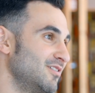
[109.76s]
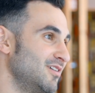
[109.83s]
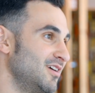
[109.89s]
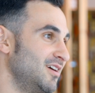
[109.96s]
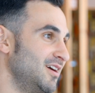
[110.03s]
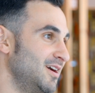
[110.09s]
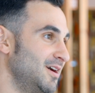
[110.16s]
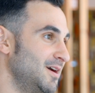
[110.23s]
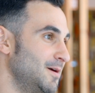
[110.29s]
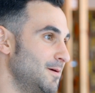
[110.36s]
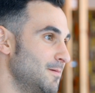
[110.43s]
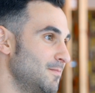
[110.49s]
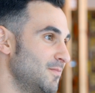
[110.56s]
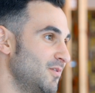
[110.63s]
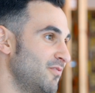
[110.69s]

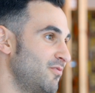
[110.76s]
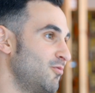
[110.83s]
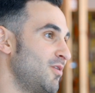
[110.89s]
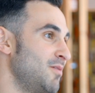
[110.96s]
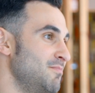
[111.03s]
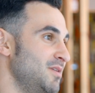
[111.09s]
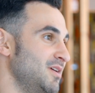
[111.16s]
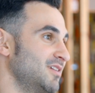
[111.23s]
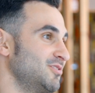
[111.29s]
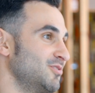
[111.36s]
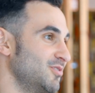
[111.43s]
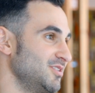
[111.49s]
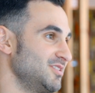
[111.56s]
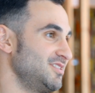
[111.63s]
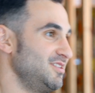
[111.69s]
of one
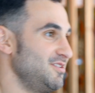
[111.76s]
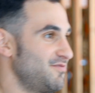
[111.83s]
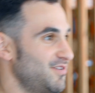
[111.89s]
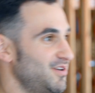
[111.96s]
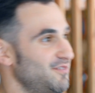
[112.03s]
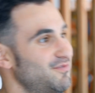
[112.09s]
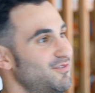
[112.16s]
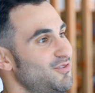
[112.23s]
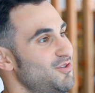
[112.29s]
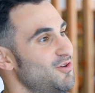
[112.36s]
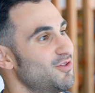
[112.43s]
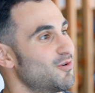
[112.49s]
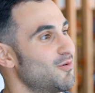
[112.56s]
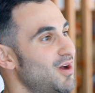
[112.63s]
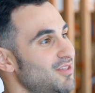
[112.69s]
vector is different from the
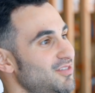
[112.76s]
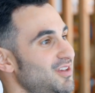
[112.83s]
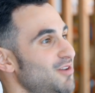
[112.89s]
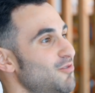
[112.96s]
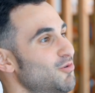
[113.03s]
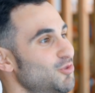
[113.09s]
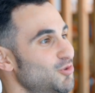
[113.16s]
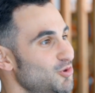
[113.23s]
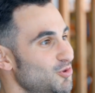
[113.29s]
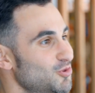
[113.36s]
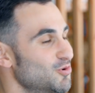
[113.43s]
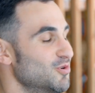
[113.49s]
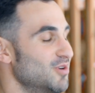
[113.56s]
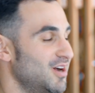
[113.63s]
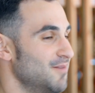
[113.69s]
other one. Then what do you
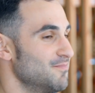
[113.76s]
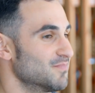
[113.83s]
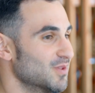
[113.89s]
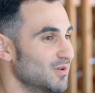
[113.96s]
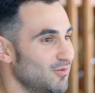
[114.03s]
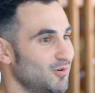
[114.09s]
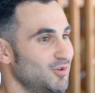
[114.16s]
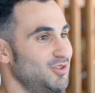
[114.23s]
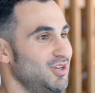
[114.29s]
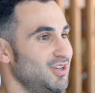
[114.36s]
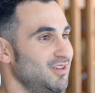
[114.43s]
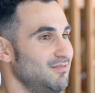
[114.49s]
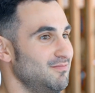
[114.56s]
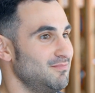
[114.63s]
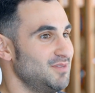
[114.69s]
do? What
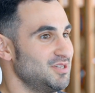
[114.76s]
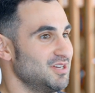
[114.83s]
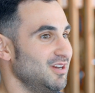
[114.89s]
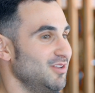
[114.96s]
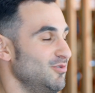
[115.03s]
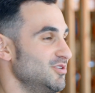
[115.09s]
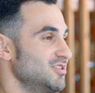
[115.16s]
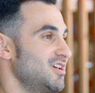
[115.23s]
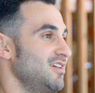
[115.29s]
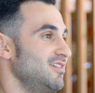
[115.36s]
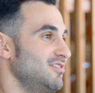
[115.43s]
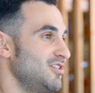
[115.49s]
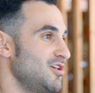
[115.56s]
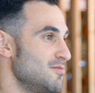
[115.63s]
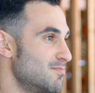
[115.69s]
they basically do is like
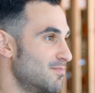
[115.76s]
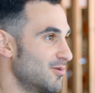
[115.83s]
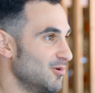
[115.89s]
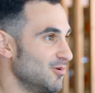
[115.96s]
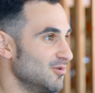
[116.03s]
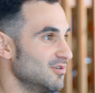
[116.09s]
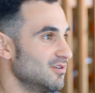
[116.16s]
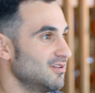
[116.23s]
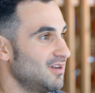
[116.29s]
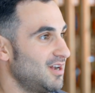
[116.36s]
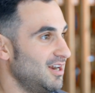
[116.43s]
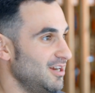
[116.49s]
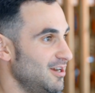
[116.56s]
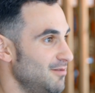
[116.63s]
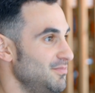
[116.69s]
they prune
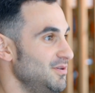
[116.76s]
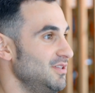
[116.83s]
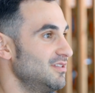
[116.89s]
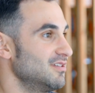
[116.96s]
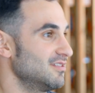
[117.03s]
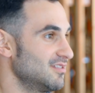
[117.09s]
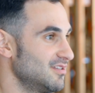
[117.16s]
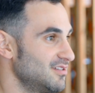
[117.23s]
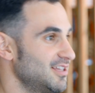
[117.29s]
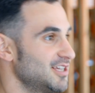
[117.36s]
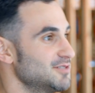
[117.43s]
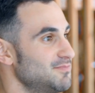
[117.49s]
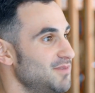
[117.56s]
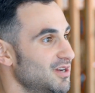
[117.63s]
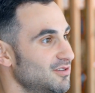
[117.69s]
a little bit the
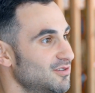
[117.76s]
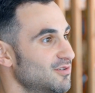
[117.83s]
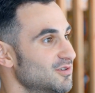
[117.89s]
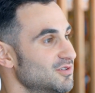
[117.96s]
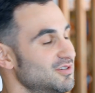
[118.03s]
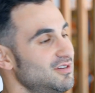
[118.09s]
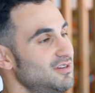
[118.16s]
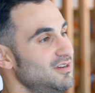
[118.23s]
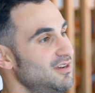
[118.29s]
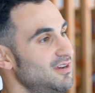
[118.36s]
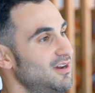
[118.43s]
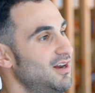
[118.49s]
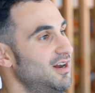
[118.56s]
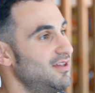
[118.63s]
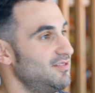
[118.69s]
task vectors,
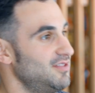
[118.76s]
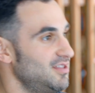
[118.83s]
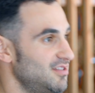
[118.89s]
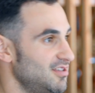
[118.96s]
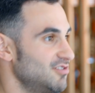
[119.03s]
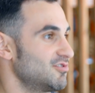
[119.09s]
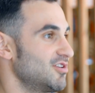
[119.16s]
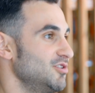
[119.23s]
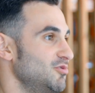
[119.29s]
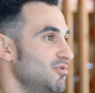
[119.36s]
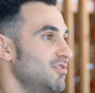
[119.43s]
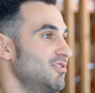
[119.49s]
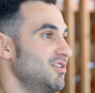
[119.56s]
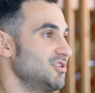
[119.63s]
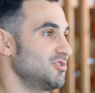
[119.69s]
and then they try to
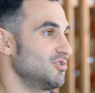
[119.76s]
address